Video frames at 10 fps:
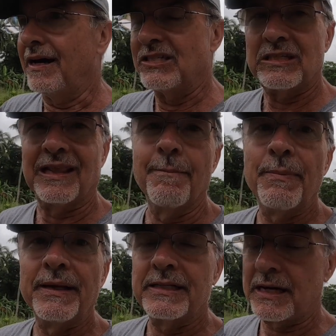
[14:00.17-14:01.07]

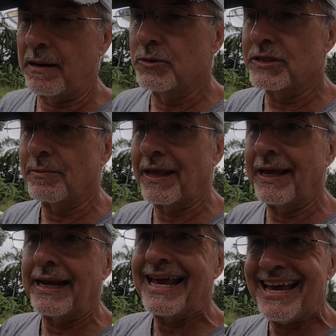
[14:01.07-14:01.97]
slip in the tub or something
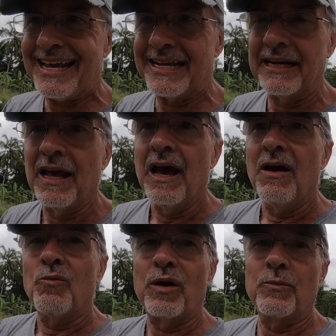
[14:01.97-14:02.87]
and hit it,
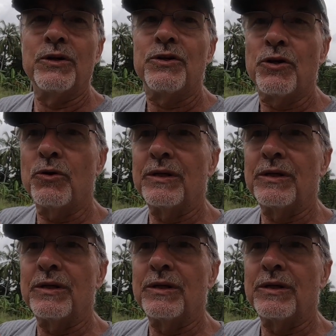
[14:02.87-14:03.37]
what it would do